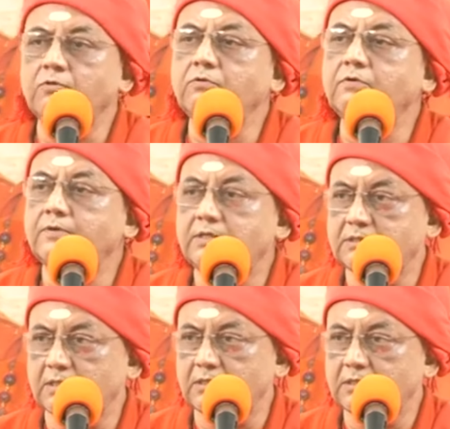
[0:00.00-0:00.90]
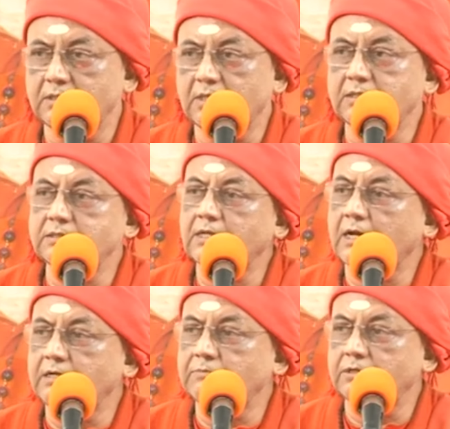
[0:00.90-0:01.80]
universal. That is the
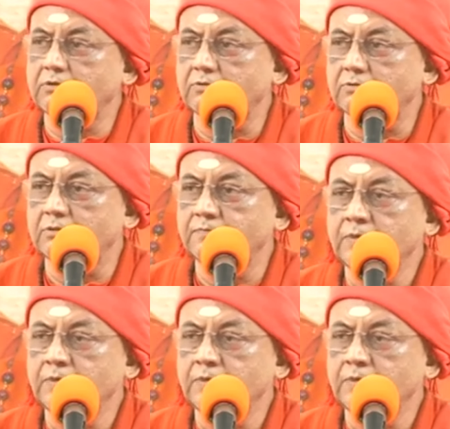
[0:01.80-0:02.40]
ultimate truth.